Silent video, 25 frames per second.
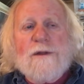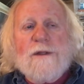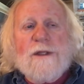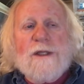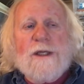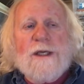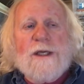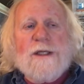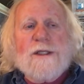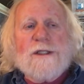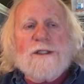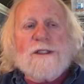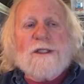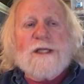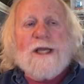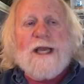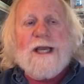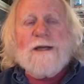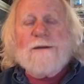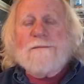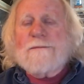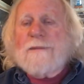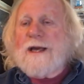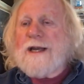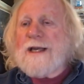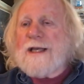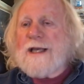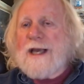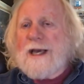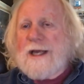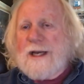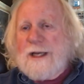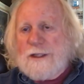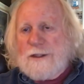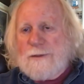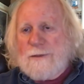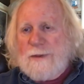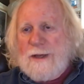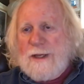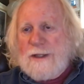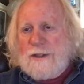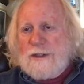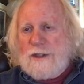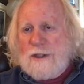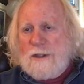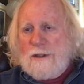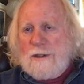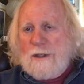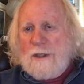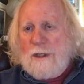the state Medicaid
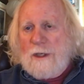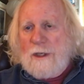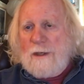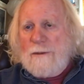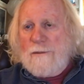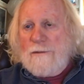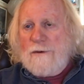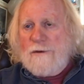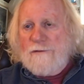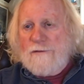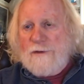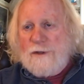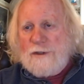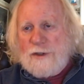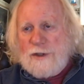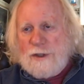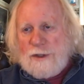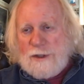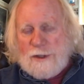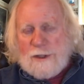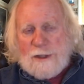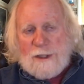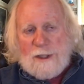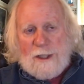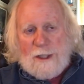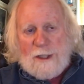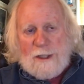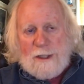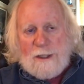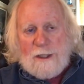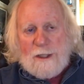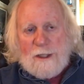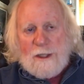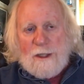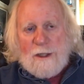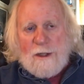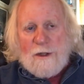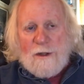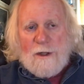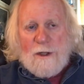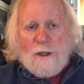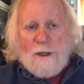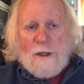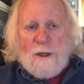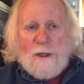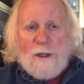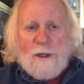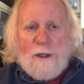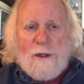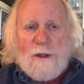expansion provisions in
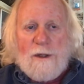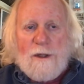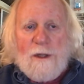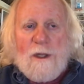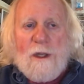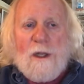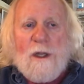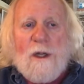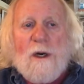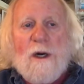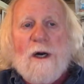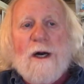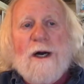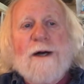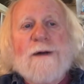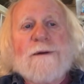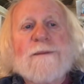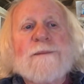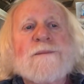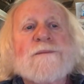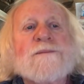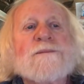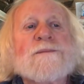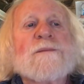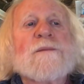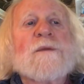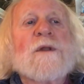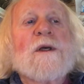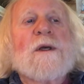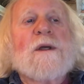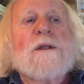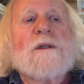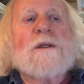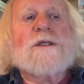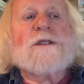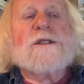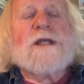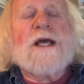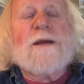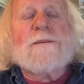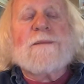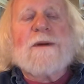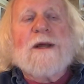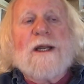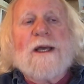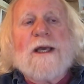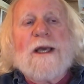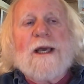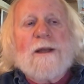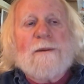the law. The state
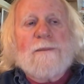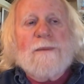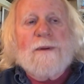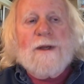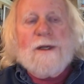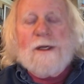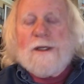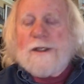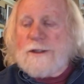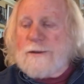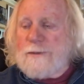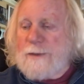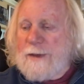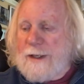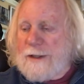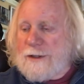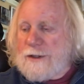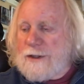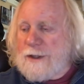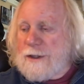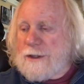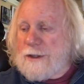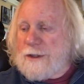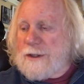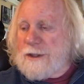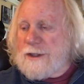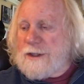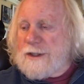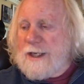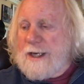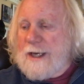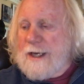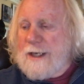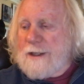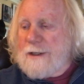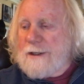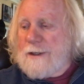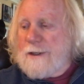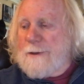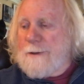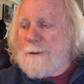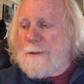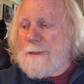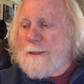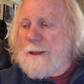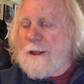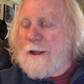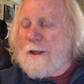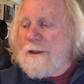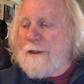Medicaid expansion said
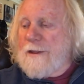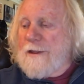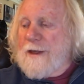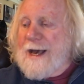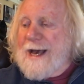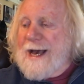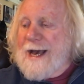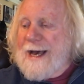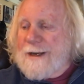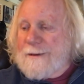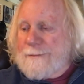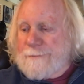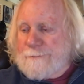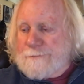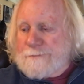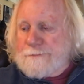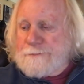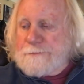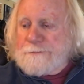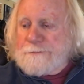that